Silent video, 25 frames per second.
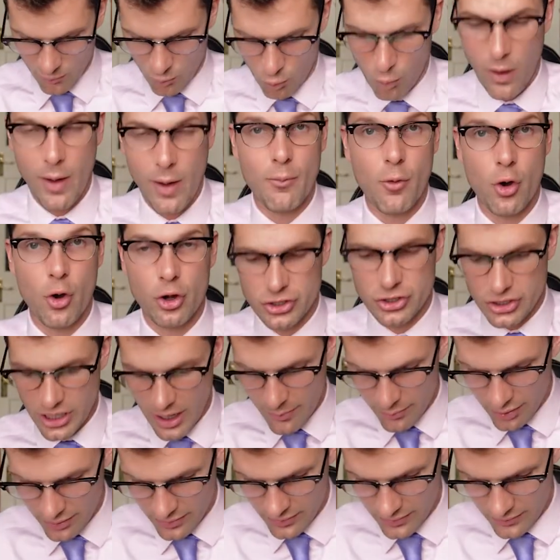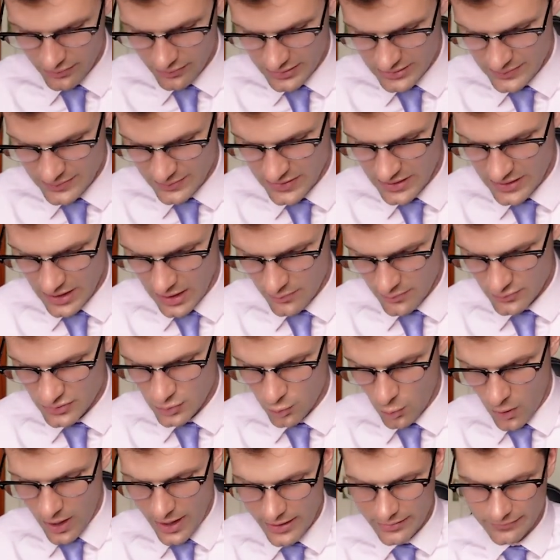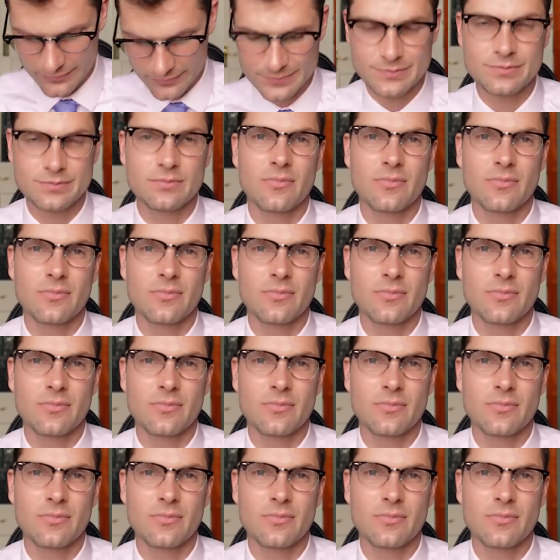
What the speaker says: One more jump, this becomes 1.